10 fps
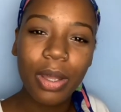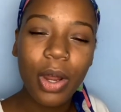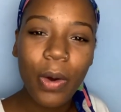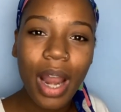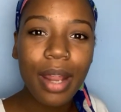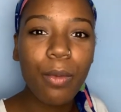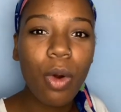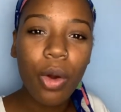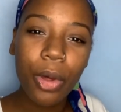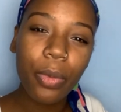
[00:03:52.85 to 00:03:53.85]
you know, and I
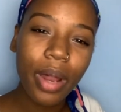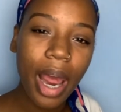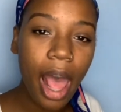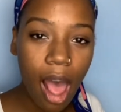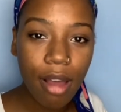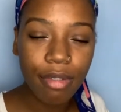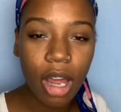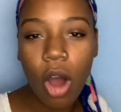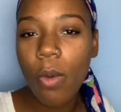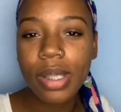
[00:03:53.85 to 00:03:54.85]
work with what I have, and
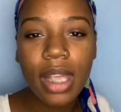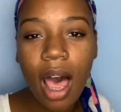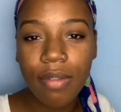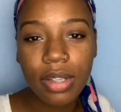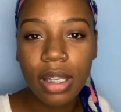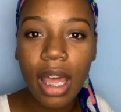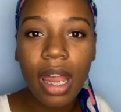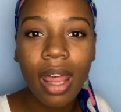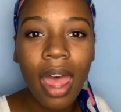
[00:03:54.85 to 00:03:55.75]
I always have done that.